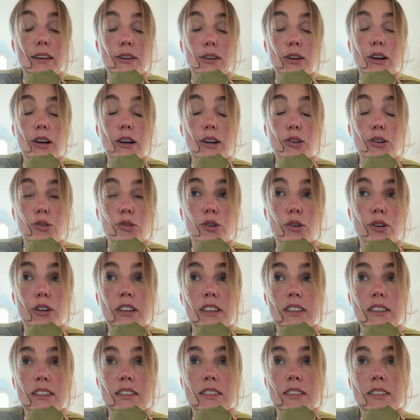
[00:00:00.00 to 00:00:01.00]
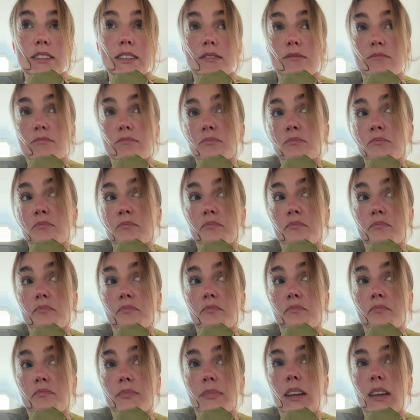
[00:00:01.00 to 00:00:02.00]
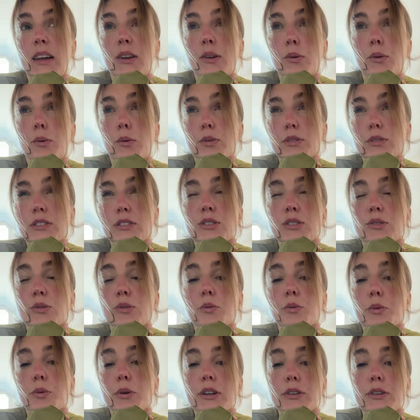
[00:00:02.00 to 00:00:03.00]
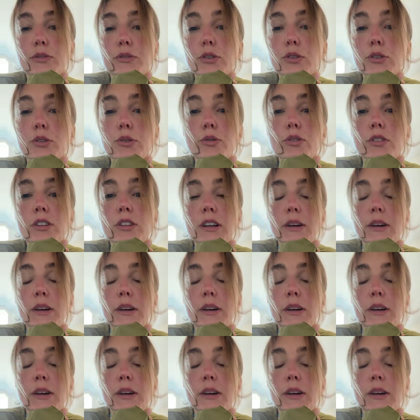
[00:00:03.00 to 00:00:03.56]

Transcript: Knorke is an old school word for cool,